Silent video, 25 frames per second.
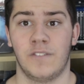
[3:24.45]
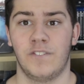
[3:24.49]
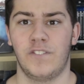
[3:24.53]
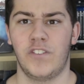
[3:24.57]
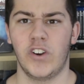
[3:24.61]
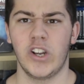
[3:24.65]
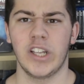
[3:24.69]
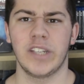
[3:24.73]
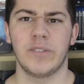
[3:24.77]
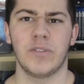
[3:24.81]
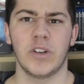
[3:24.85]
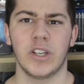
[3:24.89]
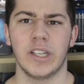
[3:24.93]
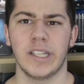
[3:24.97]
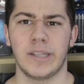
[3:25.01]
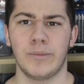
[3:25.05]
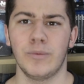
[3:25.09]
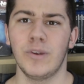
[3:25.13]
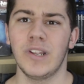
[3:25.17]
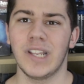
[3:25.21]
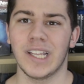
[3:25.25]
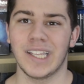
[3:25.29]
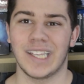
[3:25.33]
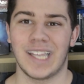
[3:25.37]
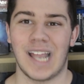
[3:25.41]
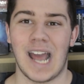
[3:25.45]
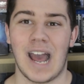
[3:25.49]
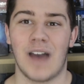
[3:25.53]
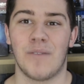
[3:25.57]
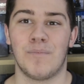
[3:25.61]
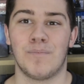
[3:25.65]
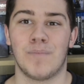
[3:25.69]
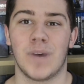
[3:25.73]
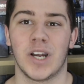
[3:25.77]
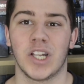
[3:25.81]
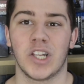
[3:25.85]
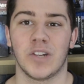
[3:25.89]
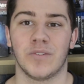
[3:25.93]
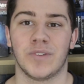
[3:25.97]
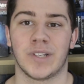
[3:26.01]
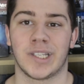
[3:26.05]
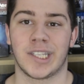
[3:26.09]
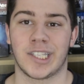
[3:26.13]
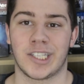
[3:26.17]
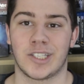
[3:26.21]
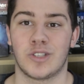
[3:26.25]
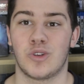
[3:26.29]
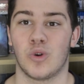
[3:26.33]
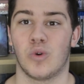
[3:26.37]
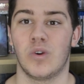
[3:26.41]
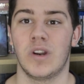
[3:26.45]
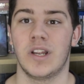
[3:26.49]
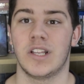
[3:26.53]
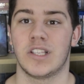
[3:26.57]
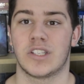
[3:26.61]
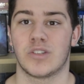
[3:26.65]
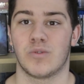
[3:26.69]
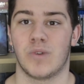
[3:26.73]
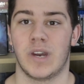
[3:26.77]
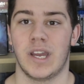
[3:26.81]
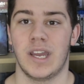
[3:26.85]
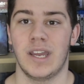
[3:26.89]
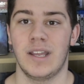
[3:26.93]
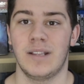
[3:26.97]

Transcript: First of all, this movie doesn't have much of a story into it.